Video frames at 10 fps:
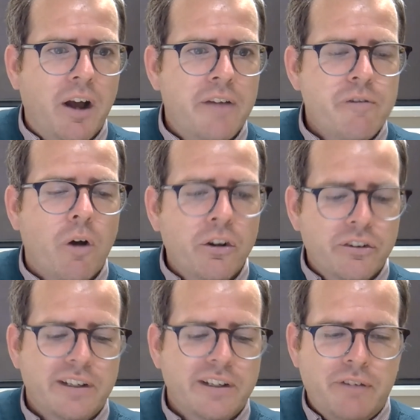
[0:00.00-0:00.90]
I
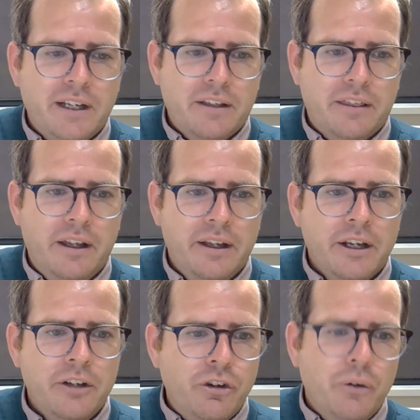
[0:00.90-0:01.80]
honestly think that
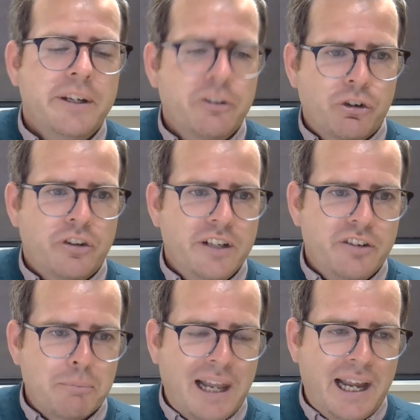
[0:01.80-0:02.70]
doing
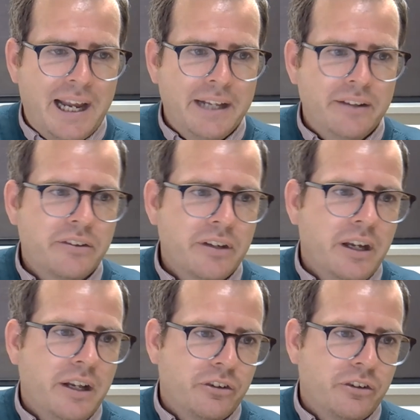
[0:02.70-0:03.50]
strategic plans